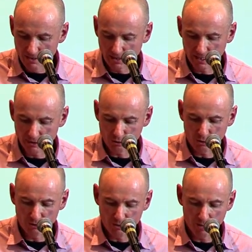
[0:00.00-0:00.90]
They
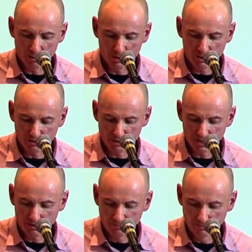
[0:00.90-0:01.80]
controlled their own
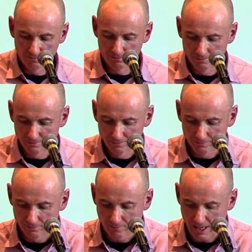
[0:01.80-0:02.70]
monitoring,
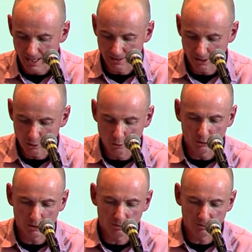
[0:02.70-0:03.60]
and their
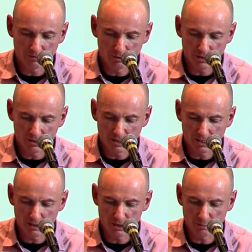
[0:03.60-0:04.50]
courts provided
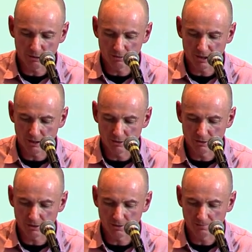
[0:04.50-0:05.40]
a dispute
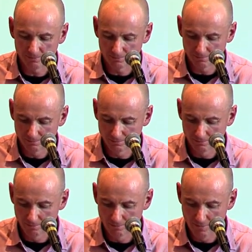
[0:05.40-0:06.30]
resolution
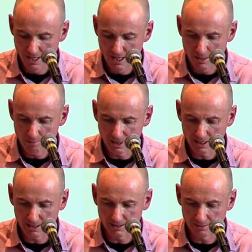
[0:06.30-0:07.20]

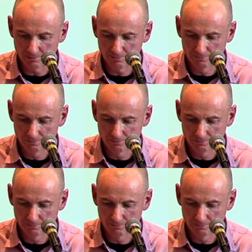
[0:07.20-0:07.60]
mechanism.